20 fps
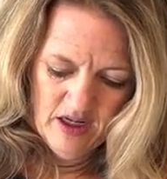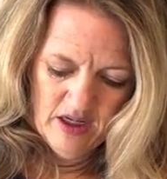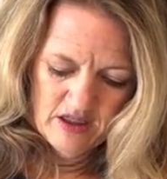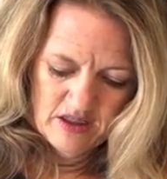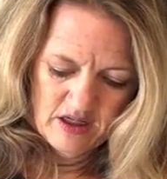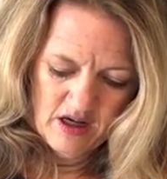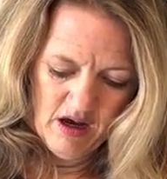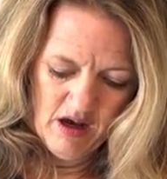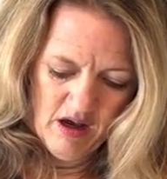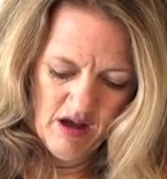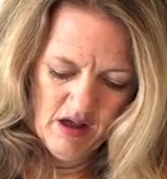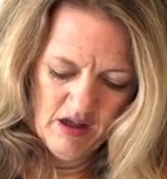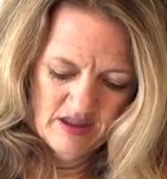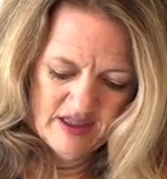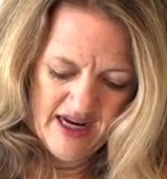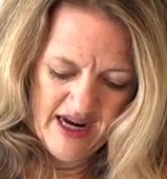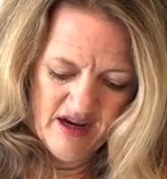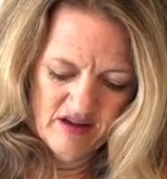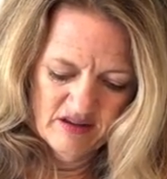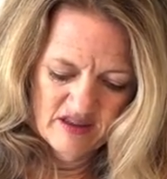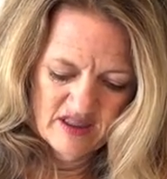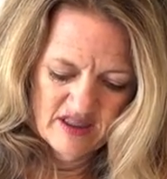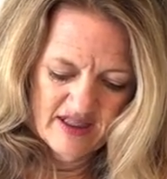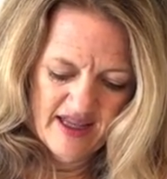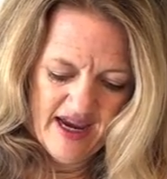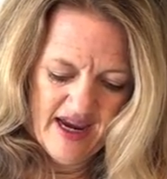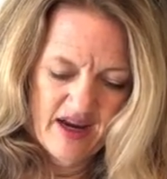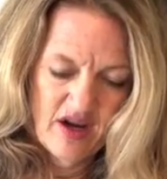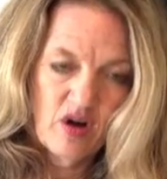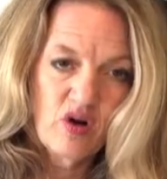Tall down,
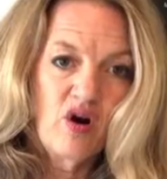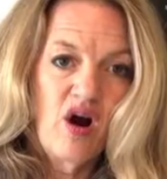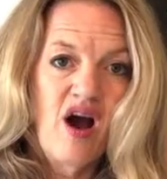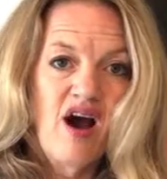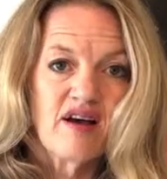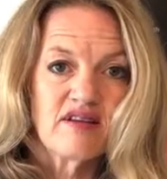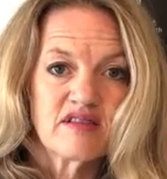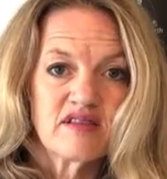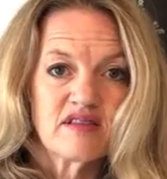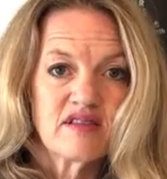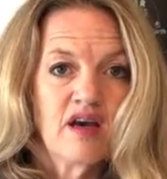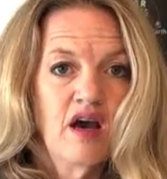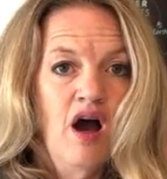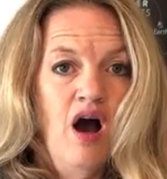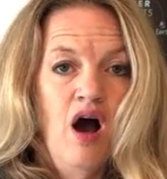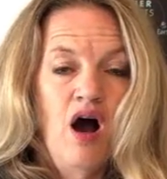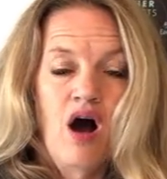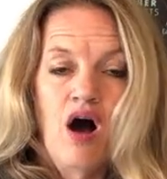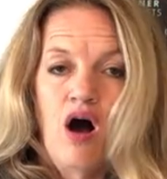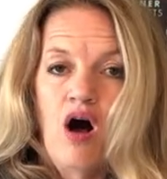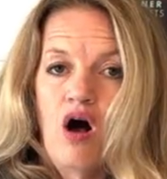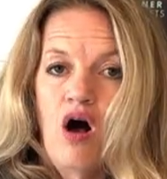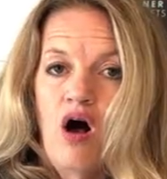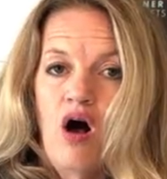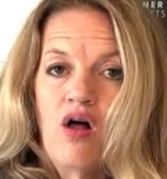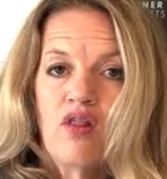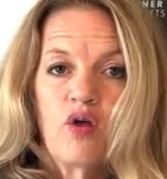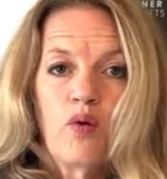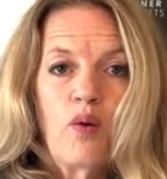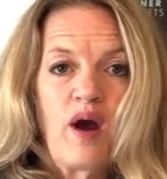slide across,
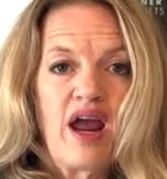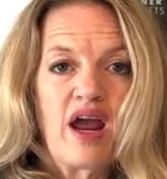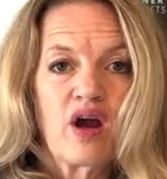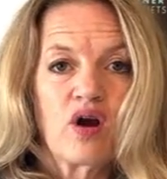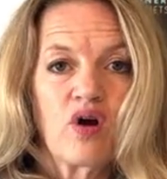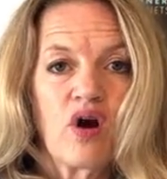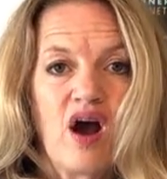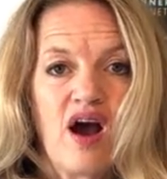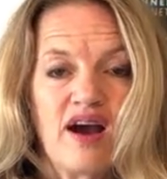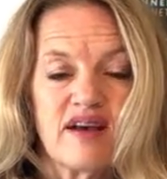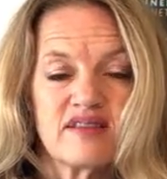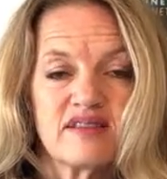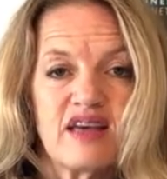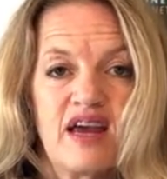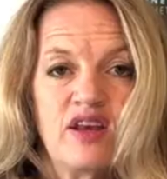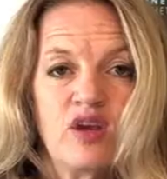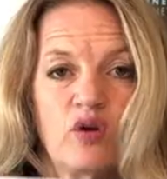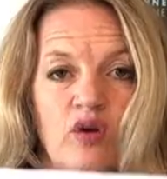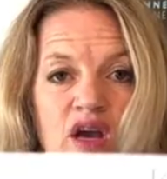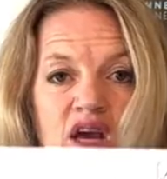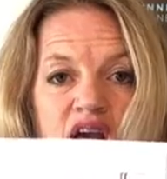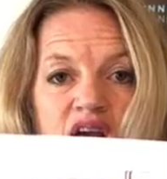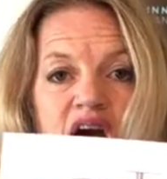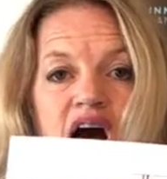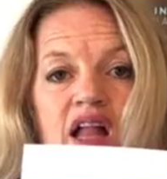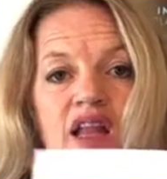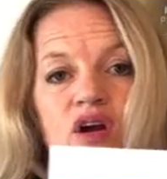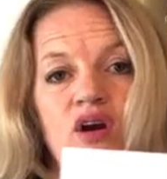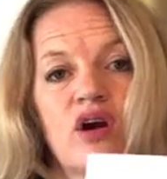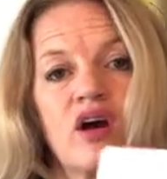all the way across. And you can
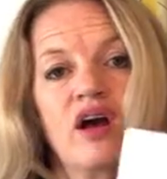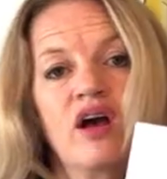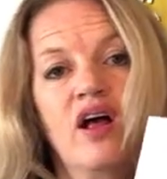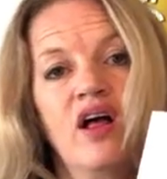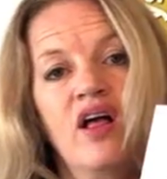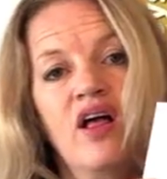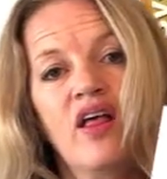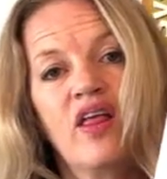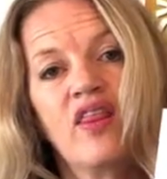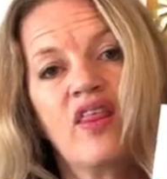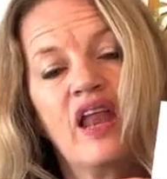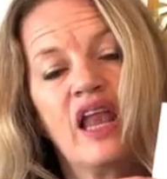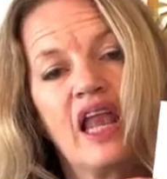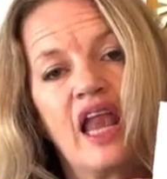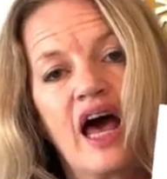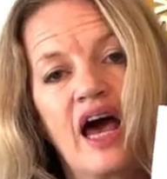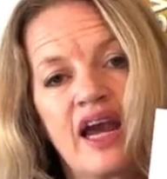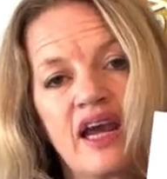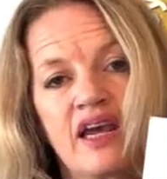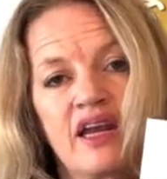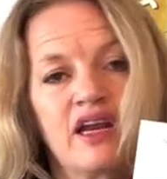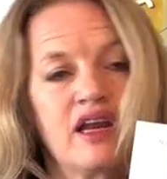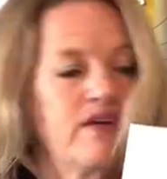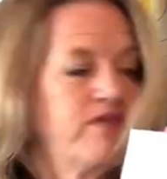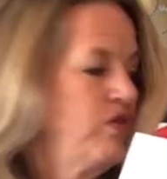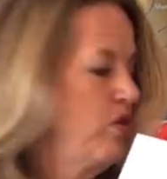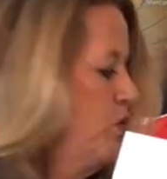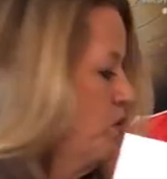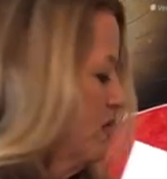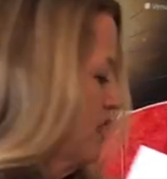color the lion if
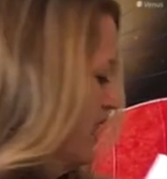you would